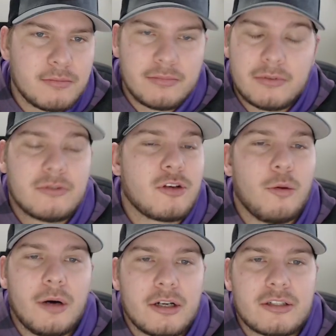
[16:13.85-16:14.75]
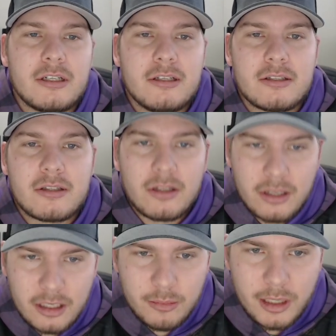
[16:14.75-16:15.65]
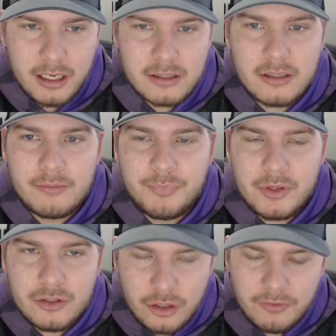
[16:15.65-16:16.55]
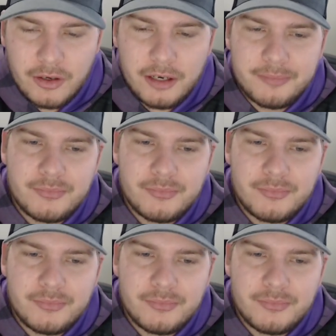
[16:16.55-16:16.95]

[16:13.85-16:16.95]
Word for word: so much is the lucky bags, surefire.